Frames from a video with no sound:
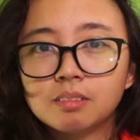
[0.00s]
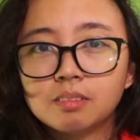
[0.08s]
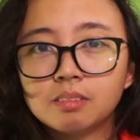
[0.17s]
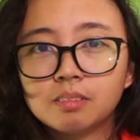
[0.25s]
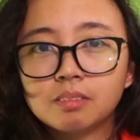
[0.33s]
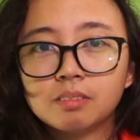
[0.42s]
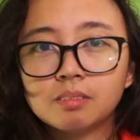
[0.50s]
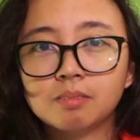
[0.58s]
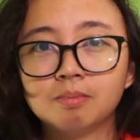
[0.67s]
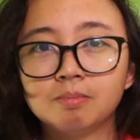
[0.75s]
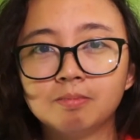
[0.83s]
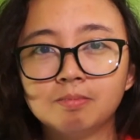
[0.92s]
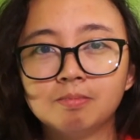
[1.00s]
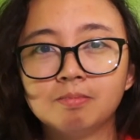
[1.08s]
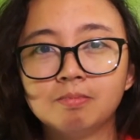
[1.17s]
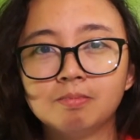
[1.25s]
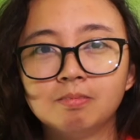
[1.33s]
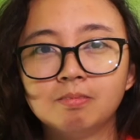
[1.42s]

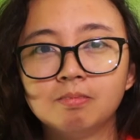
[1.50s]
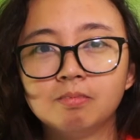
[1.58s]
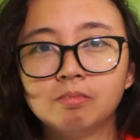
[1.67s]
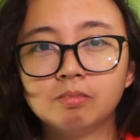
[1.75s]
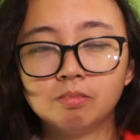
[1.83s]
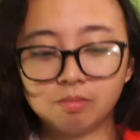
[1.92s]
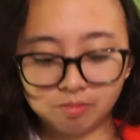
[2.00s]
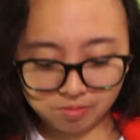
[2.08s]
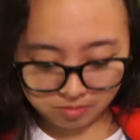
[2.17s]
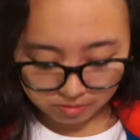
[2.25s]
Nobody speaks.